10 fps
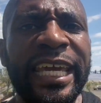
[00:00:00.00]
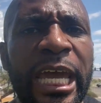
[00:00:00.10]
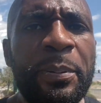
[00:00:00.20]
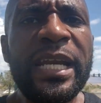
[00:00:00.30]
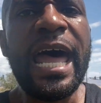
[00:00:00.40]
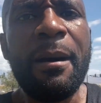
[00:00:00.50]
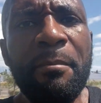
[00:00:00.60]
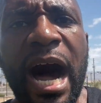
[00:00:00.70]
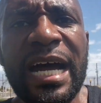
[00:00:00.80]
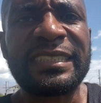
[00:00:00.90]
Keeping that
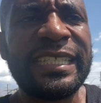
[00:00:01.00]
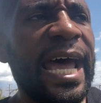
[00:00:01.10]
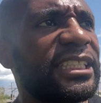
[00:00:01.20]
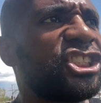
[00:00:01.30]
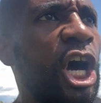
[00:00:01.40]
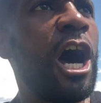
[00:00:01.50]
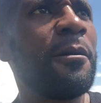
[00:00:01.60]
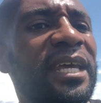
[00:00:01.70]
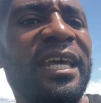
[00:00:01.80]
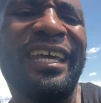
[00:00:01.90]
mindset sharp.
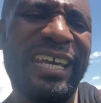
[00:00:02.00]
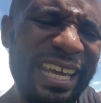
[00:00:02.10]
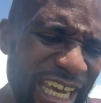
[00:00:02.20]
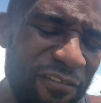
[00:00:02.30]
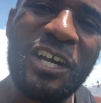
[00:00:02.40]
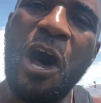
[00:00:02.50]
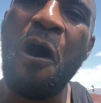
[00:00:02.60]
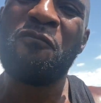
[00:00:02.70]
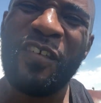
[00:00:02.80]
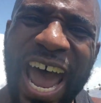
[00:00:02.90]
Even
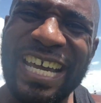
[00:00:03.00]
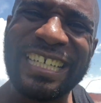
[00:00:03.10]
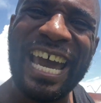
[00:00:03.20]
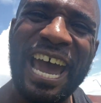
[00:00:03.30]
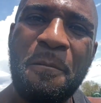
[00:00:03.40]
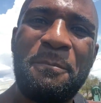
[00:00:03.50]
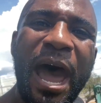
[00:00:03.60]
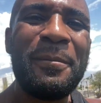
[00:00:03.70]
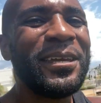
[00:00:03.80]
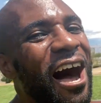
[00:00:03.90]
on vacay,
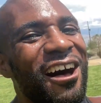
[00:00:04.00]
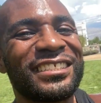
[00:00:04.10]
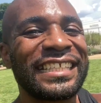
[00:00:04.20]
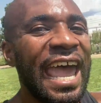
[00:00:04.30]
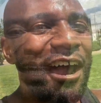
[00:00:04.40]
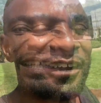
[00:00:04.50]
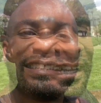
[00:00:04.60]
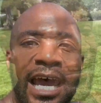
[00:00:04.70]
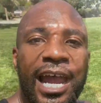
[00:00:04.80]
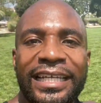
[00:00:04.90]
baby, y'all scary.
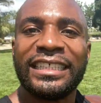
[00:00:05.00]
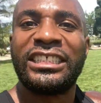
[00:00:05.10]
Derek and